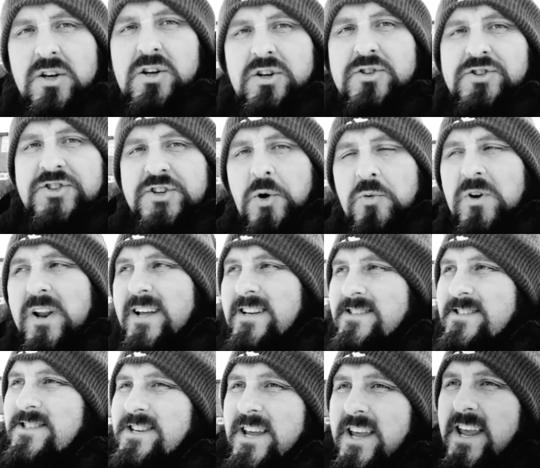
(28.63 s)
So
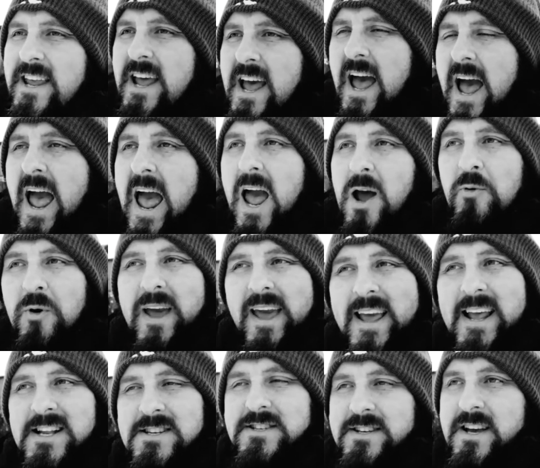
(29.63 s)
let's see how
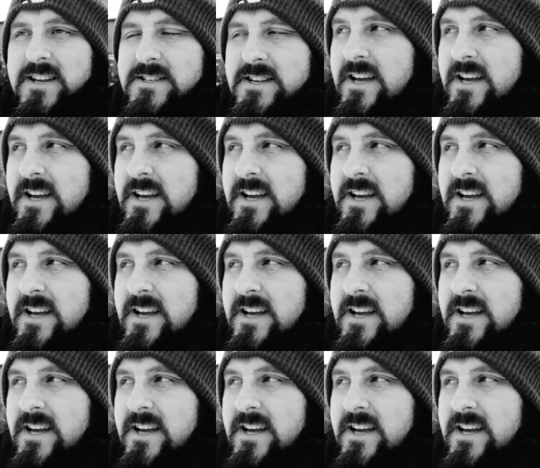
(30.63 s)
easy it